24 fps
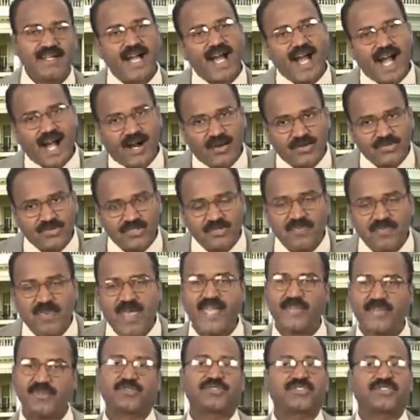how to
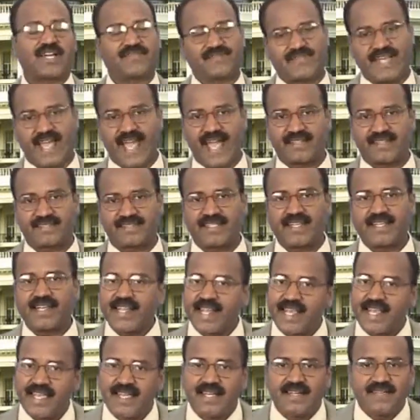make use of the
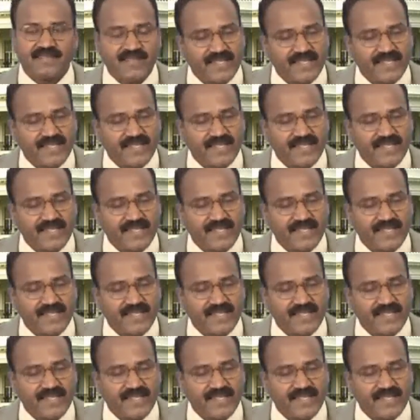auxiliary